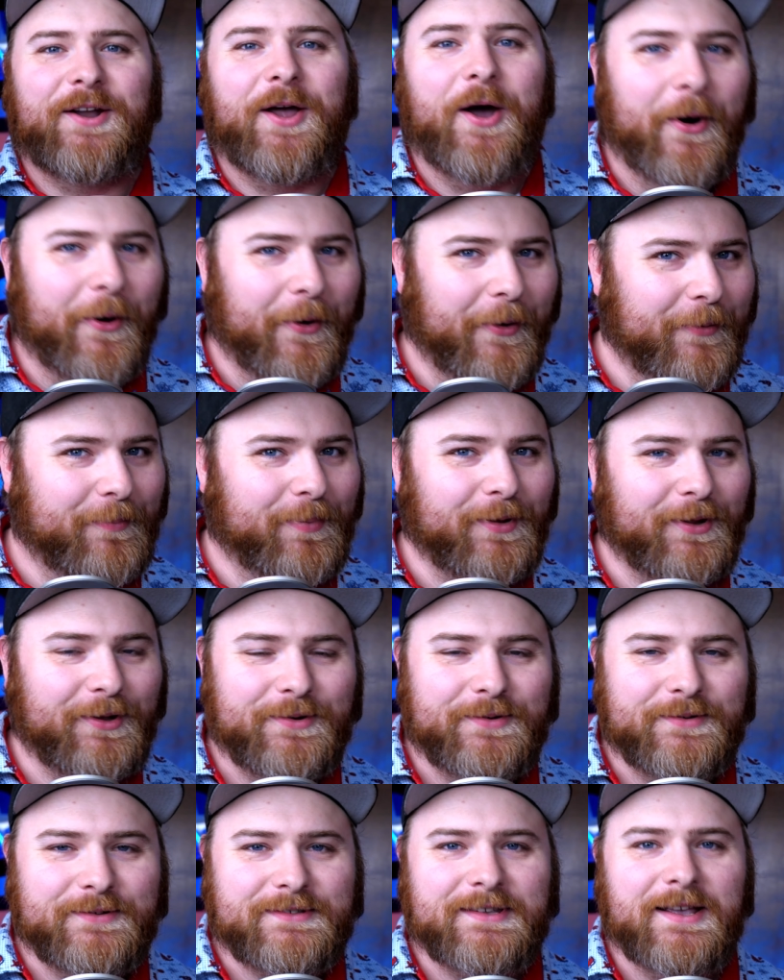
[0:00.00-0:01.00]
no
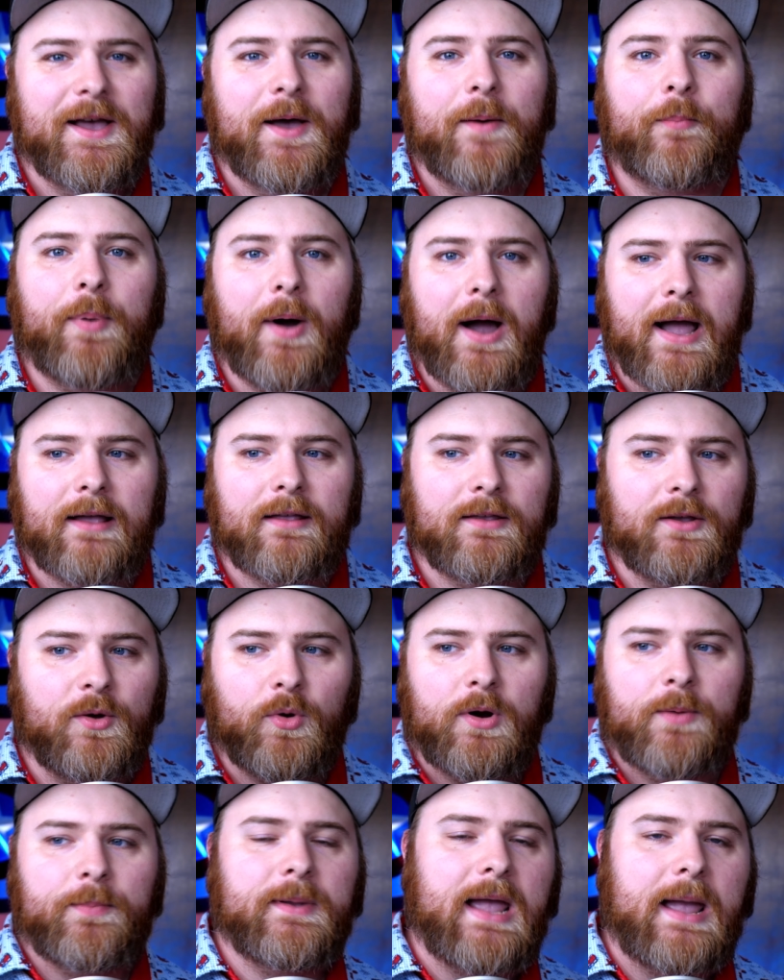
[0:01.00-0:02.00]
blues, but you
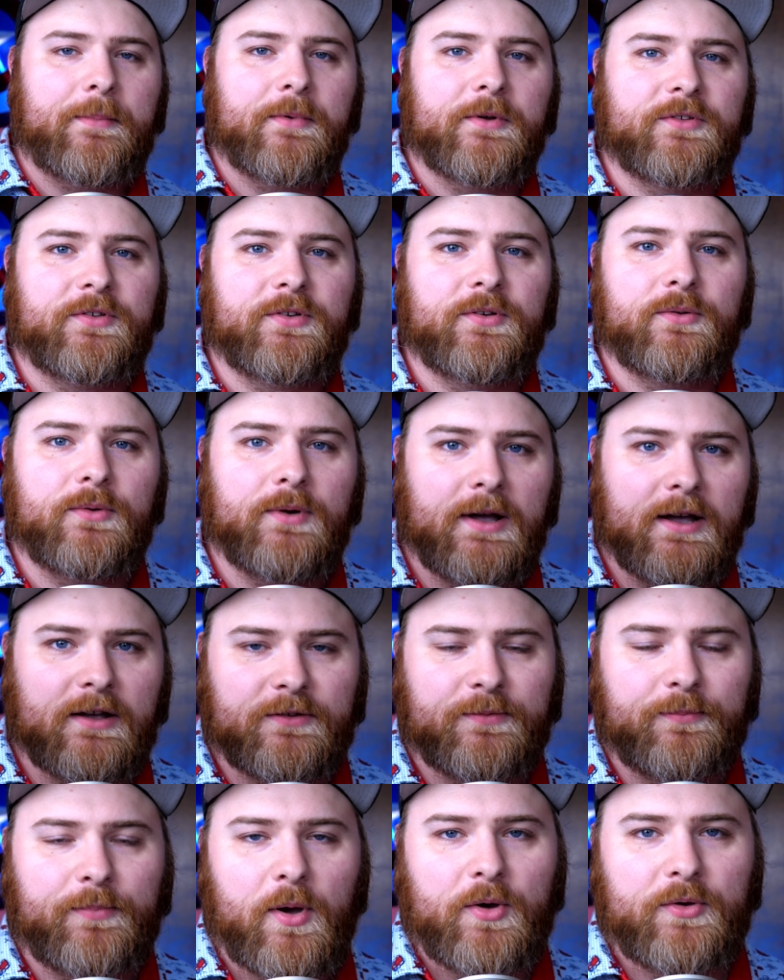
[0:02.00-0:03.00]
would be able to
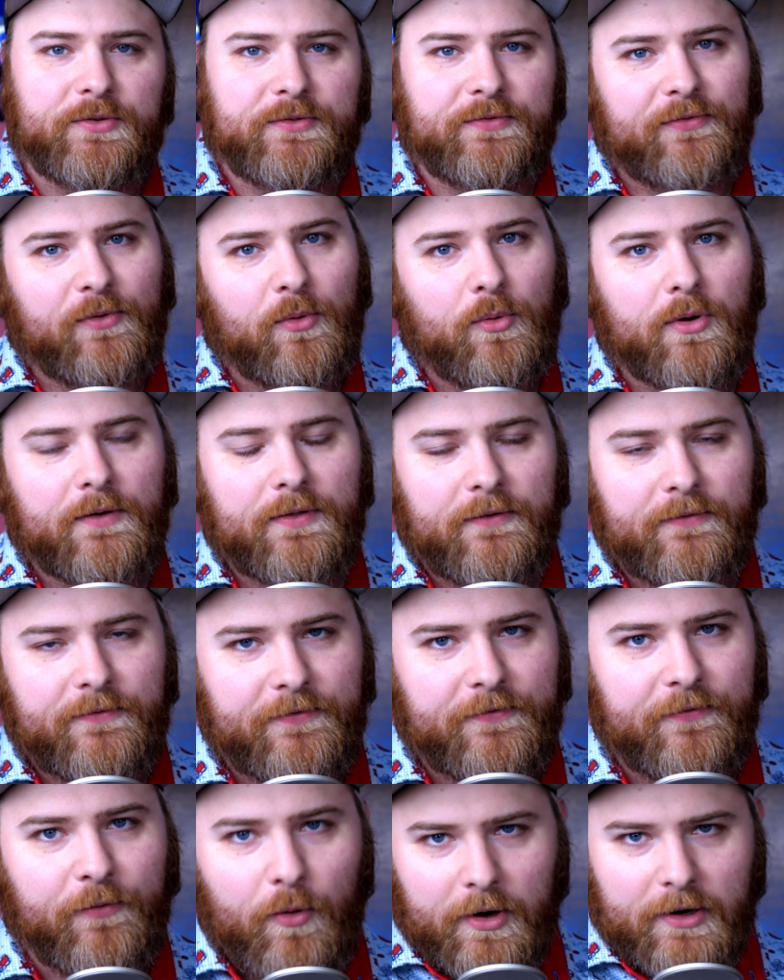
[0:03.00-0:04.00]
expose for the
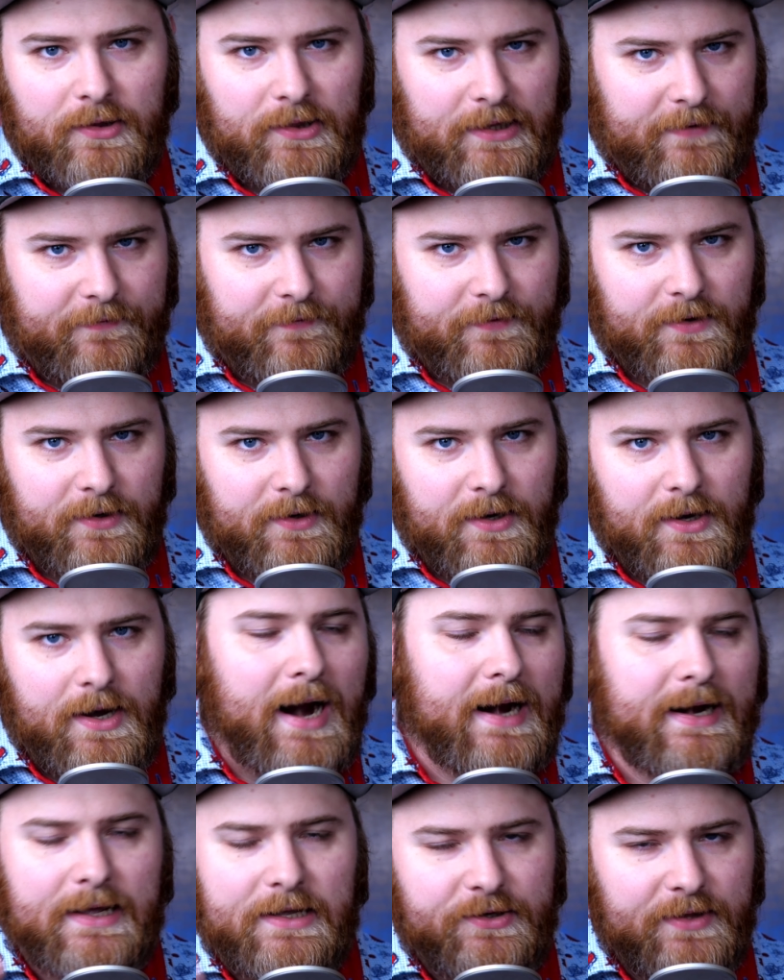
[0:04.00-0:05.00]
forklift.
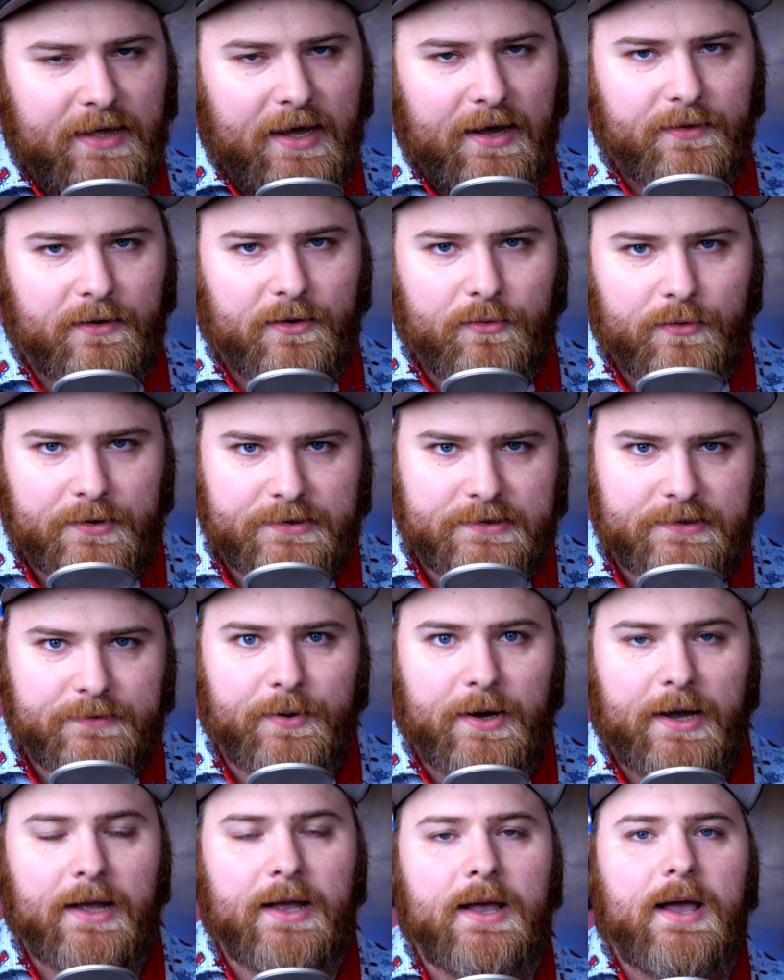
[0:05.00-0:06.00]
I didn't do that in the course,
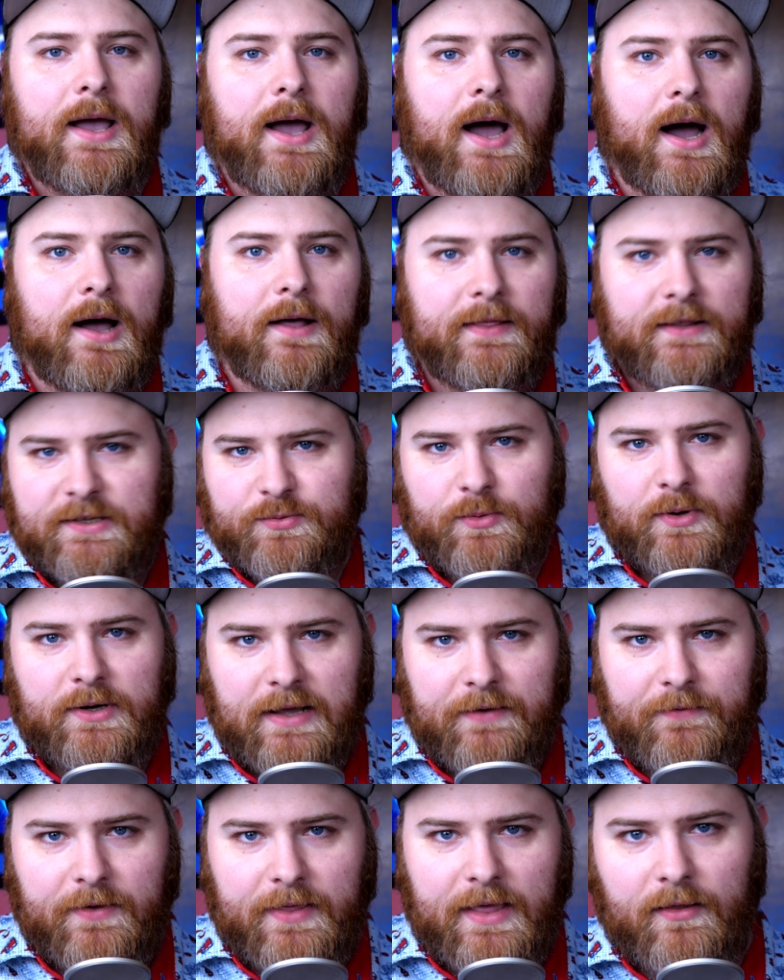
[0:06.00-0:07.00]
but I uh, just want
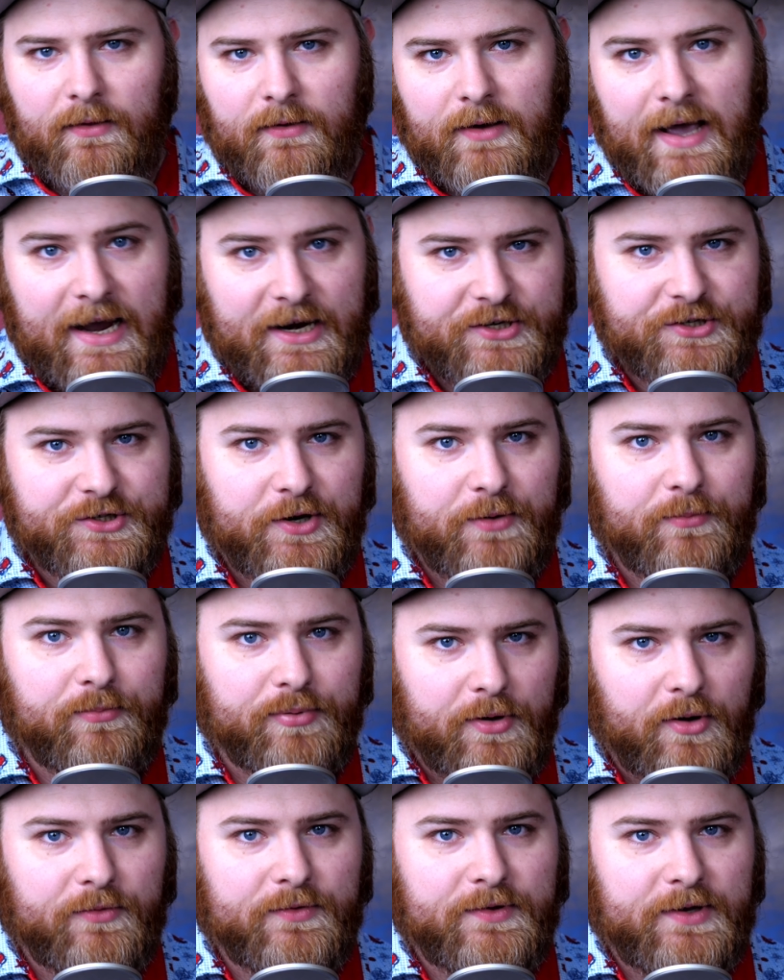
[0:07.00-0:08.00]
to give you that little extra pro